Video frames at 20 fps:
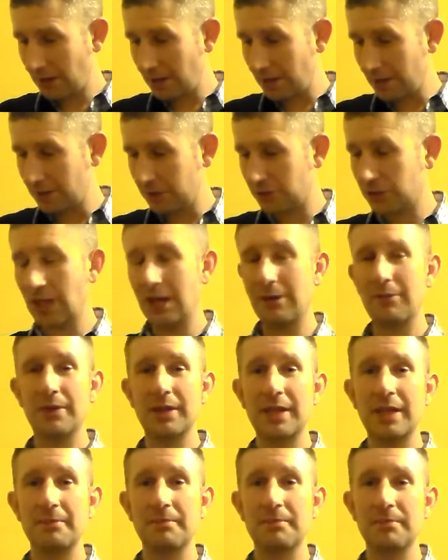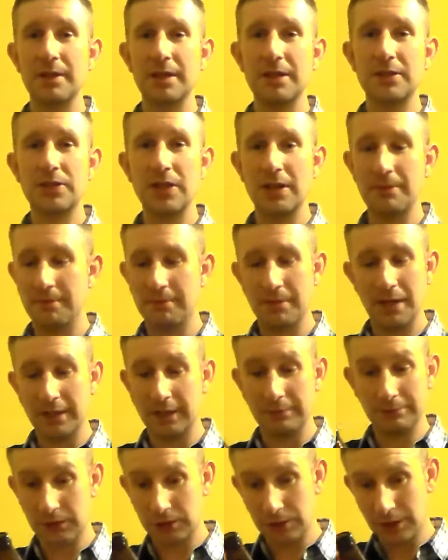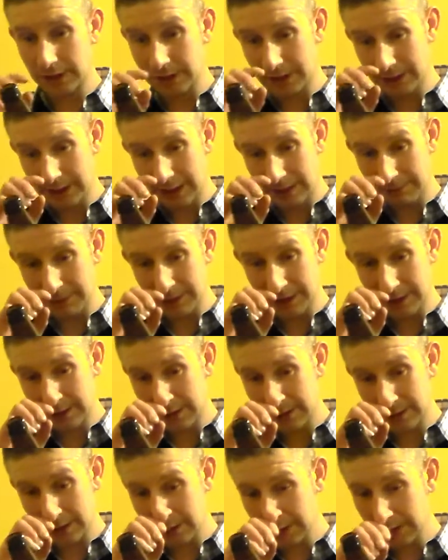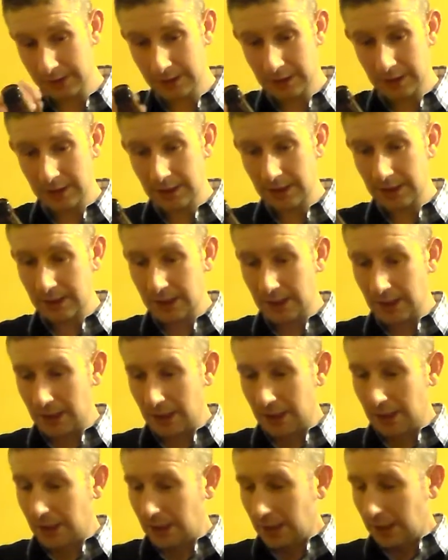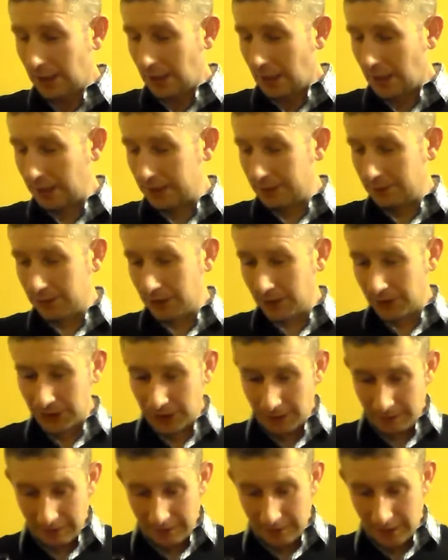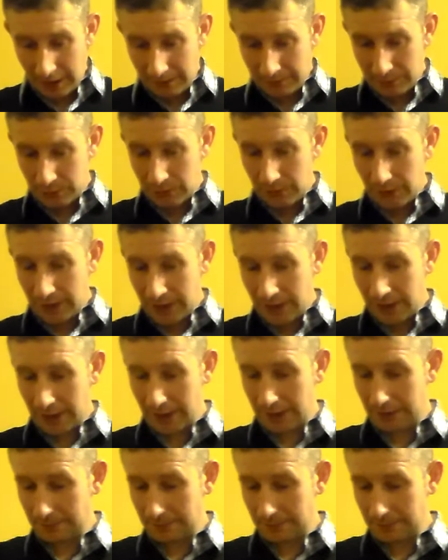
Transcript: I had a chat with him, but I haven't tried any of their beers, so I knew nothing about that brewery.